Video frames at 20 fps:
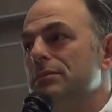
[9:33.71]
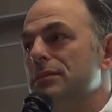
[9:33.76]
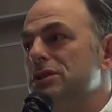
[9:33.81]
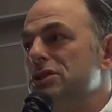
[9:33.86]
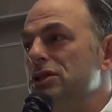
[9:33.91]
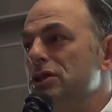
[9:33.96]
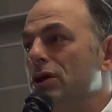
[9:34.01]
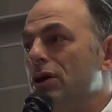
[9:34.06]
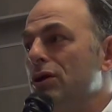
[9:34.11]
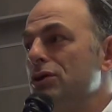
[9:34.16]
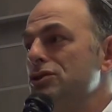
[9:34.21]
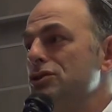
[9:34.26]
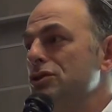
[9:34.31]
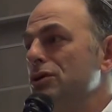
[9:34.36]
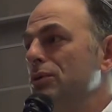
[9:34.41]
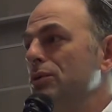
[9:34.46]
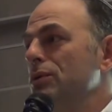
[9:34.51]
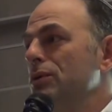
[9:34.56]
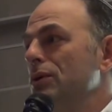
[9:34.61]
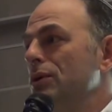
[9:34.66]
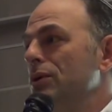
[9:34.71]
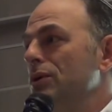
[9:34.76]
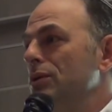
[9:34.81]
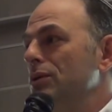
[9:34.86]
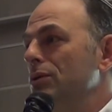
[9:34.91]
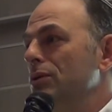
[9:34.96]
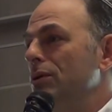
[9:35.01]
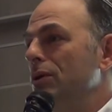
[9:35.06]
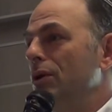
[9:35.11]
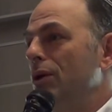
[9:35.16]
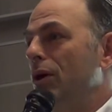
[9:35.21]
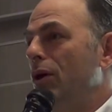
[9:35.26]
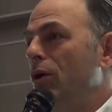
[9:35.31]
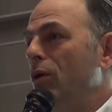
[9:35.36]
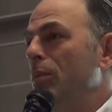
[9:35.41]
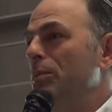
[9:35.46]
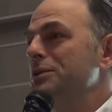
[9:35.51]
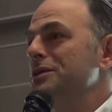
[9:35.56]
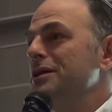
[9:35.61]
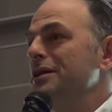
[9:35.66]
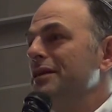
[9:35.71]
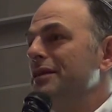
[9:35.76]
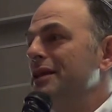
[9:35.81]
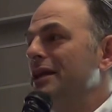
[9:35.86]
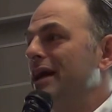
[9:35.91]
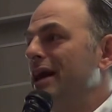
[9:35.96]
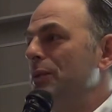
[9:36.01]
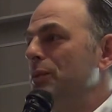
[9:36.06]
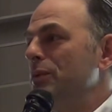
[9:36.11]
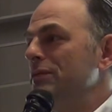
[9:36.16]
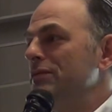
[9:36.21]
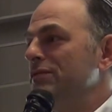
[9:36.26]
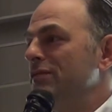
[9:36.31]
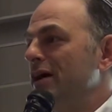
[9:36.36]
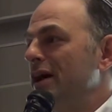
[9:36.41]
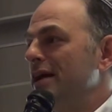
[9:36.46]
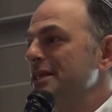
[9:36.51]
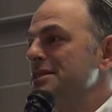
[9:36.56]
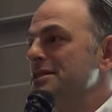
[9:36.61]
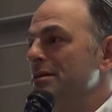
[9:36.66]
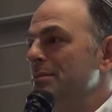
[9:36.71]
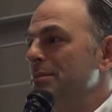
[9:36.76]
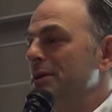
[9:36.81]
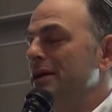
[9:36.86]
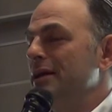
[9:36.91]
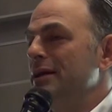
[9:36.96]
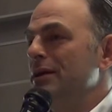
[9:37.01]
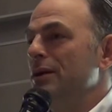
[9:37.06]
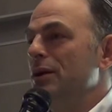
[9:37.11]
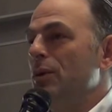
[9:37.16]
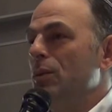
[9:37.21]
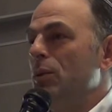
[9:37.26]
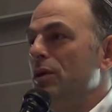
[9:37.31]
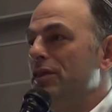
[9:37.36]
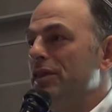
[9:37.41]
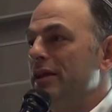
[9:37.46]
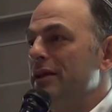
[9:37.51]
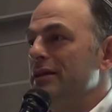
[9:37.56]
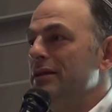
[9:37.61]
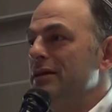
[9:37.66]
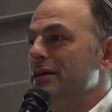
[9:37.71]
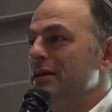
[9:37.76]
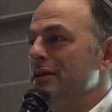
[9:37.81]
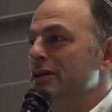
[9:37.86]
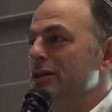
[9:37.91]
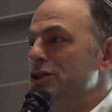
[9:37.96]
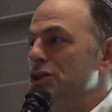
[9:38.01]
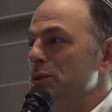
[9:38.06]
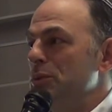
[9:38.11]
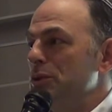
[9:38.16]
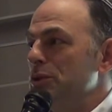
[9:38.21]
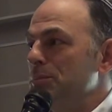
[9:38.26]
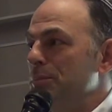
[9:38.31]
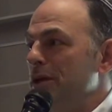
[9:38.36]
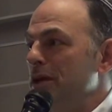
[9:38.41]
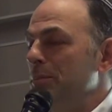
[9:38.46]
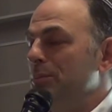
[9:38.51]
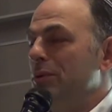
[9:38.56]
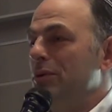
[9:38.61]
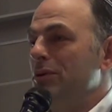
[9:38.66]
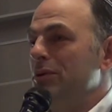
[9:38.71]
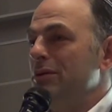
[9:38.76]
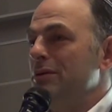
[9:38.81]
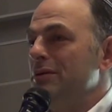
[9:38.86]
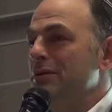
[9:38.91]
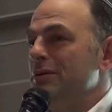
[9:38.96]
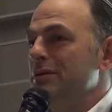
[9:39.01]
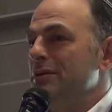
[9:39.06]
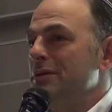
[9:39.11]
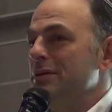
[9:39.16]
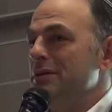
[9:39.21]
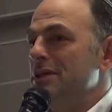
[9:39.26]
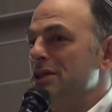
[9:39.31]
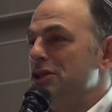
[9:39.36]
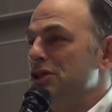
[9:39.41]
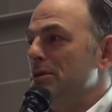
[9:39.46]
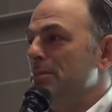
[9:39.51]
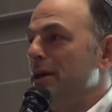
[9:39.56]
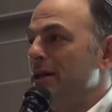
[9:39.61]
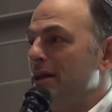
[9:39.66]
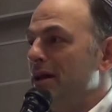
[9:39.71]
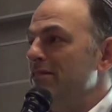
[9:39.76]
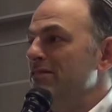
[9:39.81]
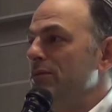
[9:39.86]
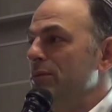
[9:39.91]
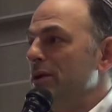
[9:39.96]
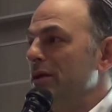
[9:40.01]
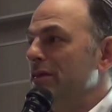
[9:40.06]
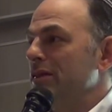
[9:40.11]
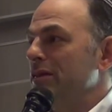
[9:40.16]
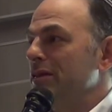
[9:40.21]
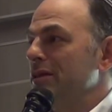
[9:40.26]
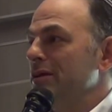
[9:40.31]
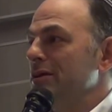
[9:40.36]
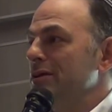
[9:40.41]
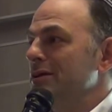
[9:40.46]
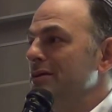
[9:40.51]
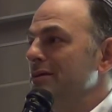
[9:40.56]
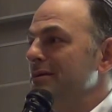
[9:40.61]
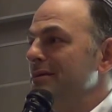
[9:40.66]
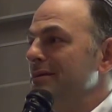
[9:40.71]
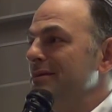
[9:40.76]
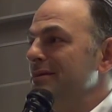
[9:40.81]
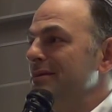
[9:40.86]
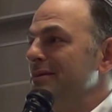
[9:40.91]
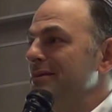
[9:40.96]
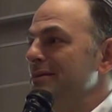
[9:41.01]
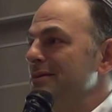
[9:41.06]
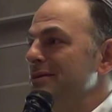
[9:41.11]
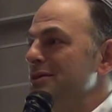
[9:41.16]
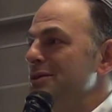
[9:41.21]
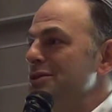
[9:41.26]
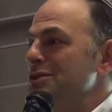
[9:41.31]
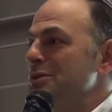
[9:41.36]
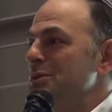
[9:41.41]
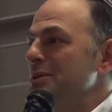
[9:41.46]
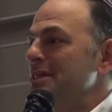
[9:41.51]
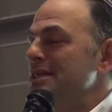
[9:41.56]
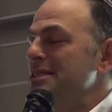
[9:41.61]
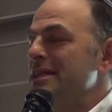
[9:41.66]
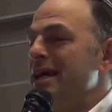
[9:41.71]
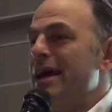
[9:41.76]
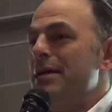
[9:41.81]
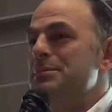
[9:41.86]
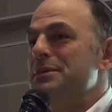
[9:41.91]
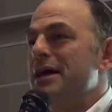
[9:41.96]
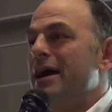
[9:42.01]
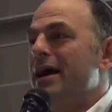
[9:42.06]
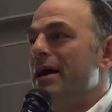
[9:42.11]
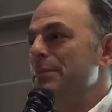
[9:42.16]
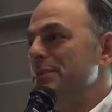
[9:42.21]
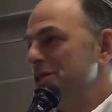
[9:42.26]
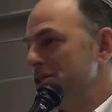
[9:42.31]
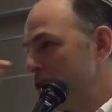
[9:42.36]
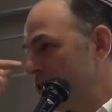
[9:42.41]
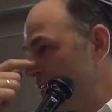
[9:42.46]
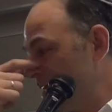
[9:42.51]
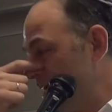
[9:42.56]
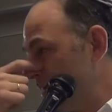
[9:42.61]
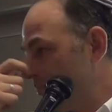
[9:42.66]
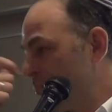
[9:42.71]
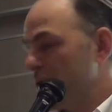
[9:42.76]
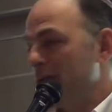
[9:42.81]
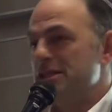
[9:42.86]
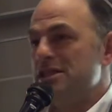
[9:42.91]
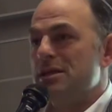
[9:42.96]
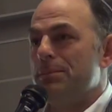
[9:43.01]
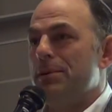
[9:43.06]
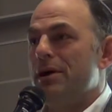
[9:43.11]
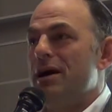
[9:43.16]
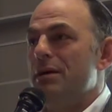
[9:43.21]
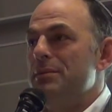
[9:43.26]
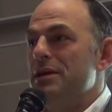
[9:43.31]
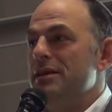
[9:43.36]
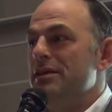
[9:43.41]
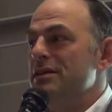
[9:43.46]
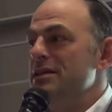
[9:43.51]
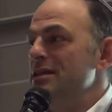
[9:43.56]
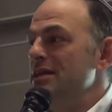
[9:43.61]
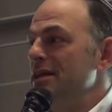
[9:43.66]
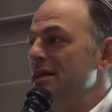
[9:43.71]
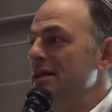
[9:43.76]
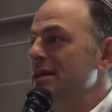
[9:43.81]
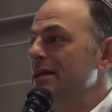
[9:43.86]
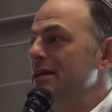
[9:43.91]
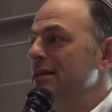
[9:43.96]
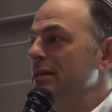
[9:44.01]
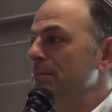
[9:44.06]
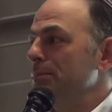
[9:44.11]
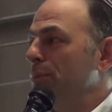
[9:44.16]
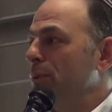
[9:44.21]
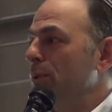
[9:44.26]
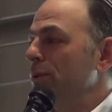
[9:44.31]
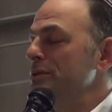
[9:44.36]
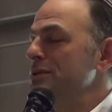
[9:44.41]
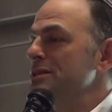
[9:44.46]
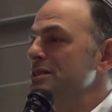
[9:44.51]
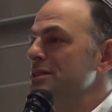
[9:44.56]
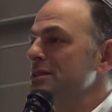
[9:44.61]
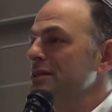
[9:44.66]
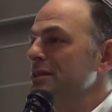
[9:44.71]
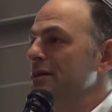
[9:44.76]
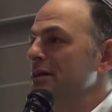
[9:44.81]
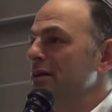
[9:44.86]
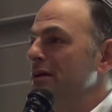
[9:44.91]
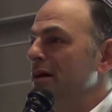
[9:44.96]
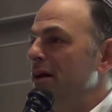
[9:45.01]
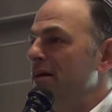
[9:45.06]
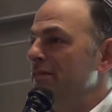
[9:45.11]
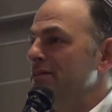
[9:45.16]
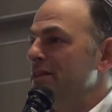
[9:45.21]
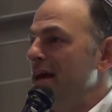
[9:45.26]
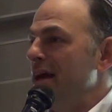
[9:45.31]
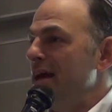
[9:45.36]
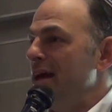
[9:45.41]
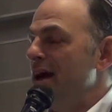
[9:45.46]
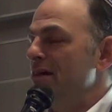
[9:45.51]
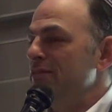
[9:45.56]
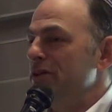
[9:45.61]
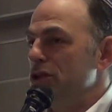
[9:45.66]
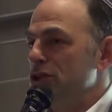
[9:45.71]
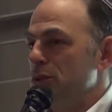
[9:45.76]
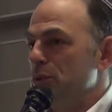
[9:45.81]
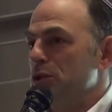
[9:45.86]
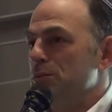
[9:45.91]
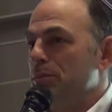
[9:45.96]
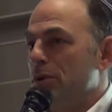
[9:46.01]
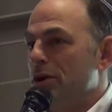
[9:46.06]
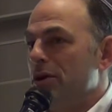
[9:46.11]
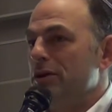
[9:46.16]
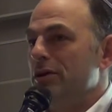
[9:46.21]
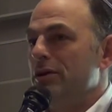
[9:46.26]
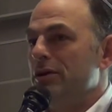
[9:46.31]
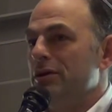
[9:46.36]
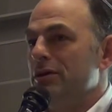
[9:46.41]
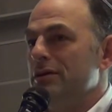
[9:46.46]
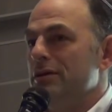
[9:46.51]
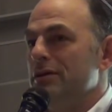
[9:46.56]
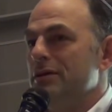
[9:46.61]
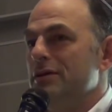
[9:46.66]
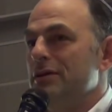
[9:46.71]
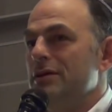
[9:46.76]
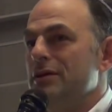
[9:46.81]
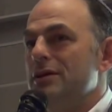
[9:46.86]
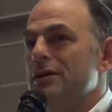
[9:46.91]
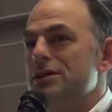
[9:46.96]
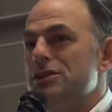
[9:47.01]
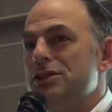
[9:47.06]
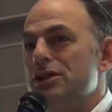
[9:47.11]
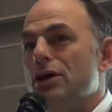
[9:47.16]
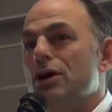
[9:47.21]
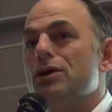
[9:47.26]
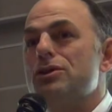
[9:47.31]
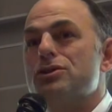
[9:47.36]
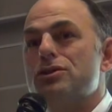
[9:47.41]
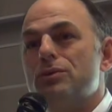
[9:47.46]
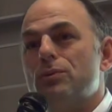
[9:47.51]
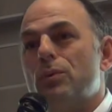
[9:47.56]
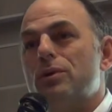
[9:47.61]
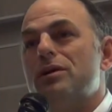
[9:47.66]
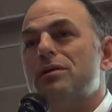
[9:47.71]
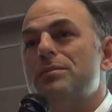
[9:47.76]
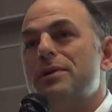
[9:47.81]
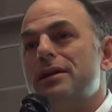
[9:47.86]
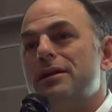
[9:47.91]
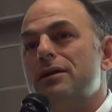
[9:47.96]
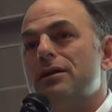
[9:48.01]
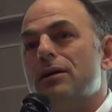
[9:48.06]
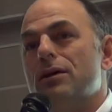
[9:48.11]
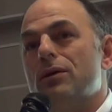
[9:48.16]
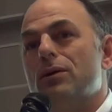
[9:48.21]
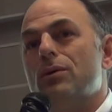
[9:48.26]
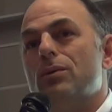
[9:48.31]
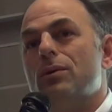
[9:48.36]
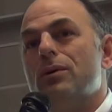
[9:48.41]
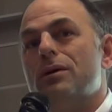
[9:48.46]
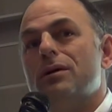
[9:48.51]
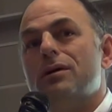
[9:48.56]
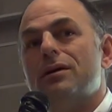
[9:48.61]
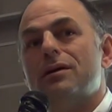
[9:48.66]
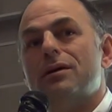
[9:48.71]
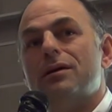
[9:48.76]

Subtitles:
She also hoped that I would find somebody within the Jewish people to share my life with. So at the same time as she impressed upon me the need and importance of having a Jewish partner, she also wanted me to know